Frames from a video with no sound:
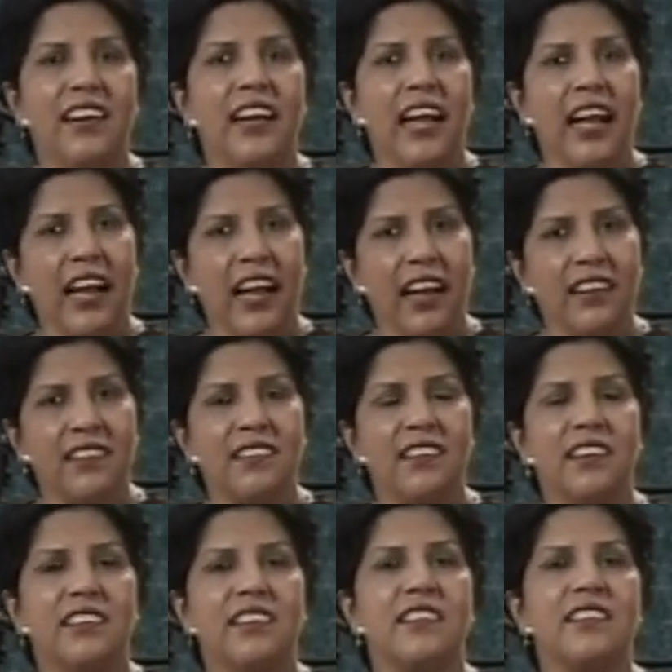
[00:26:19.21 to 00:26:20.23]
as
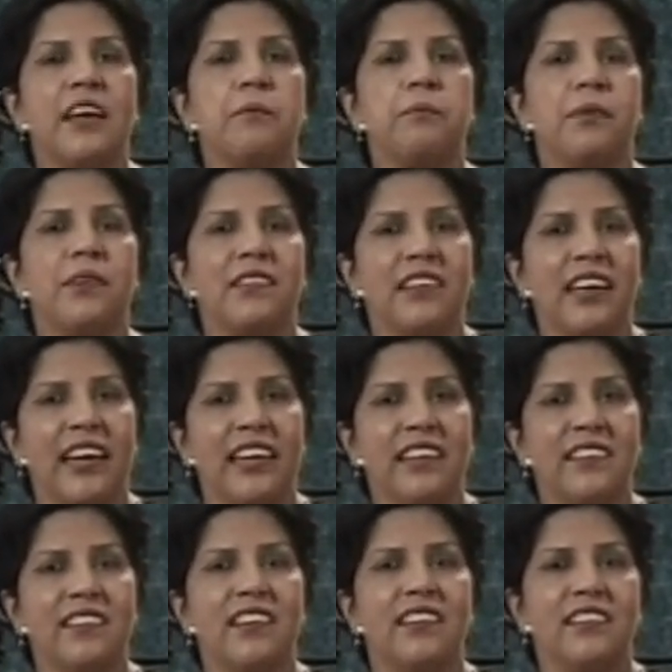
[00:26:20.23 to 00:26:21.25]
the sample
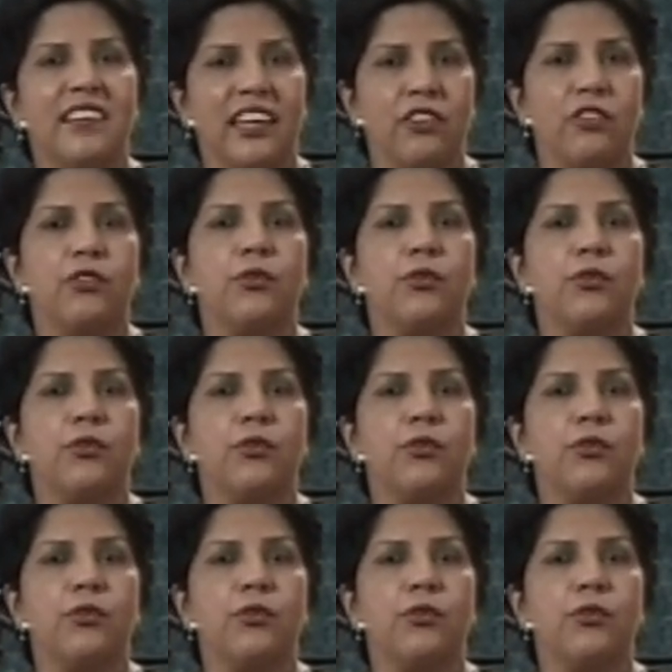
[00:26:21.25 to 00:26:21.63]
size tends to